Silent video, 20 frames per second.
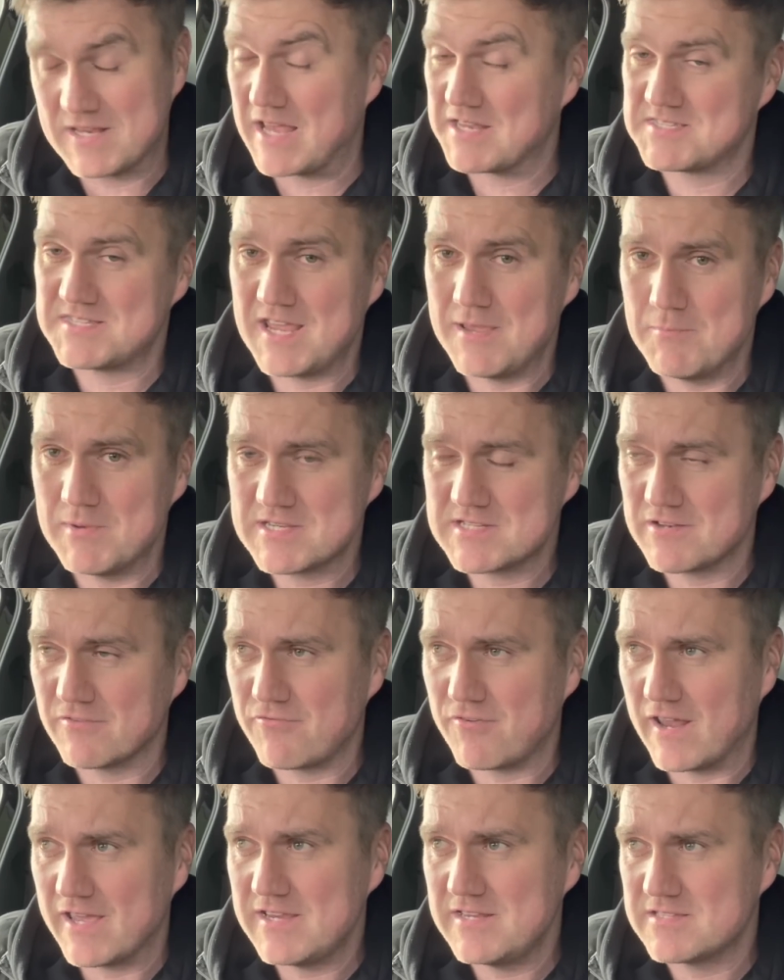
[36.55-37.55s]
I say missed a
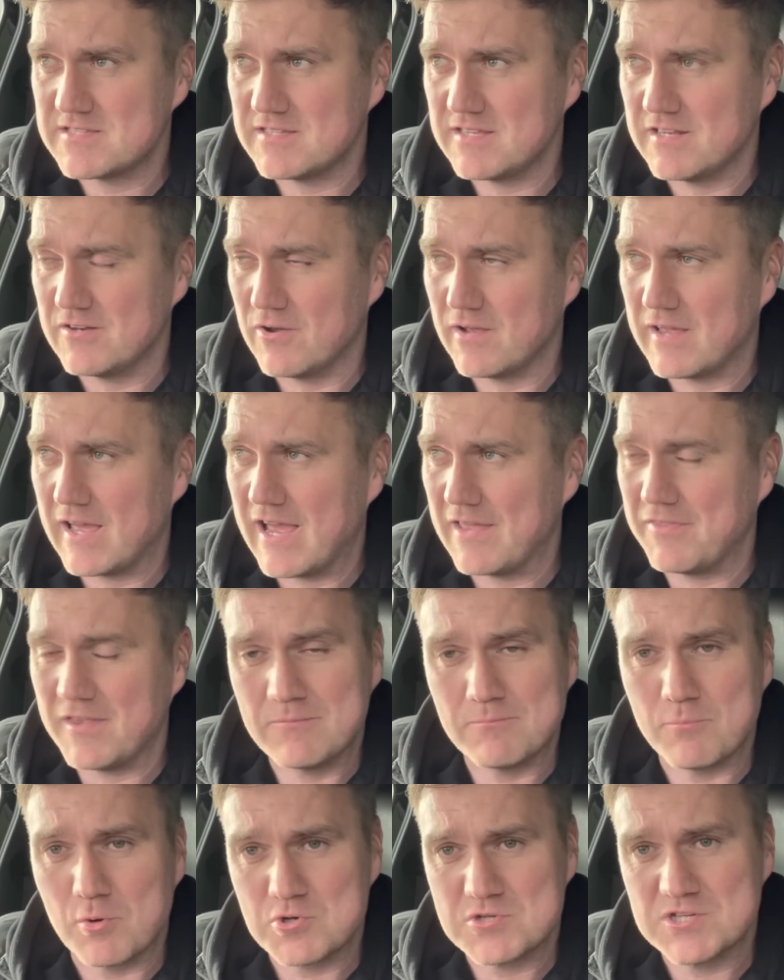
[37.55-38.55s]
flight, I
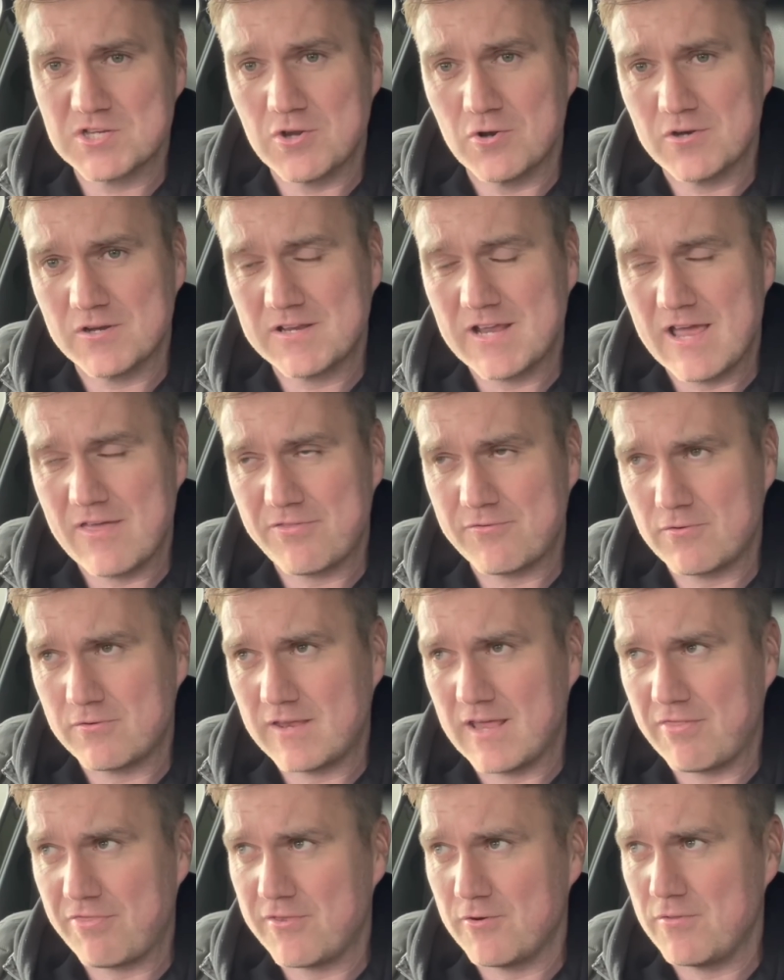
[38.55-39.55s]
didn't bust a gut to
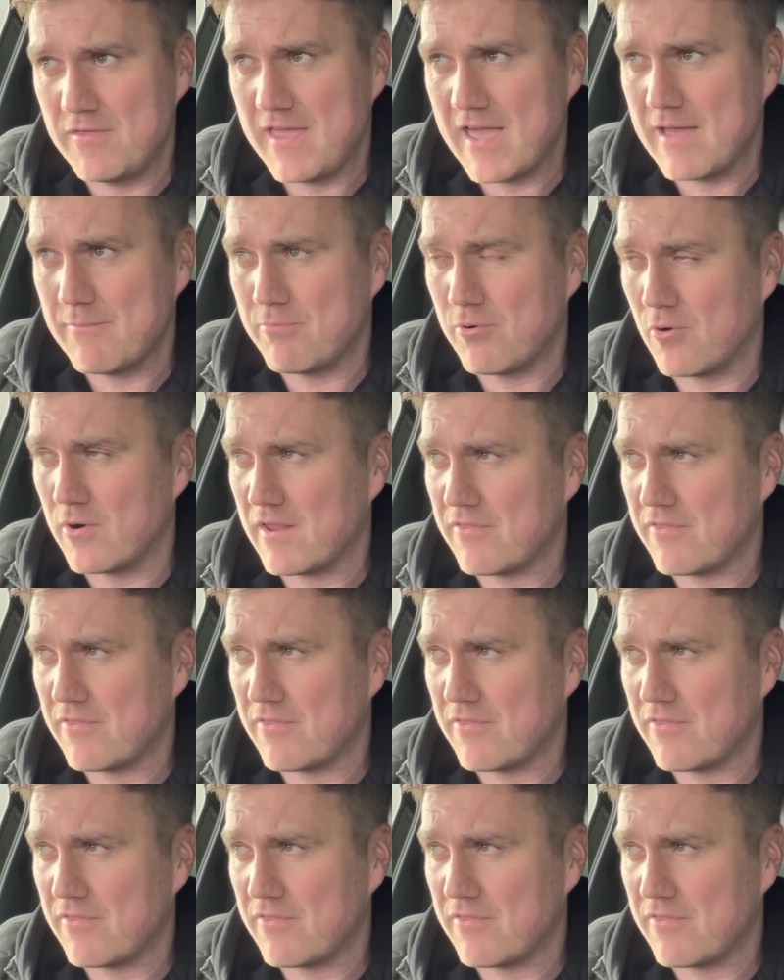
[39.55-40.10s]
get through the airport.